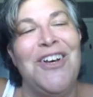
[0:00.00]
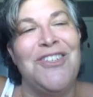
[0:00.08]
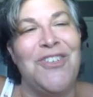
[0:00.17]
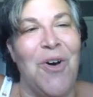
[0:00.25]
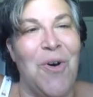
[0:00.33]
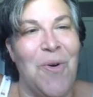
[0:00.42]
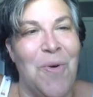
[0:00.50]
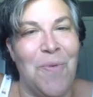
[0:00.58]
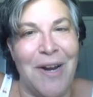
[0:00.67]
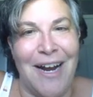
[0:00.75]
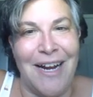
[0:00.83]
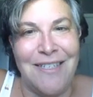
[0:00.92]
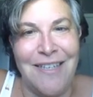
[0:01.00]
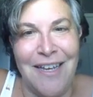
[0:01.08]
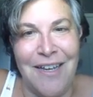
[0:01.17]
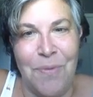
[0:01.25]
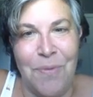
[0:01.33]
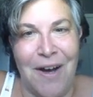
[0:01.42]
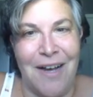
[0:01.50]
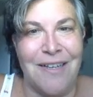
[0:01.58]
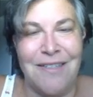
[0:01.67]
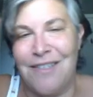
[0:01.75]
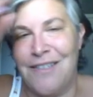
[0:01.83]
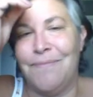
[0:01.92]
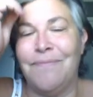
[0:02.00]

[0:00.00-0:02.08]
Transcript: So what I did was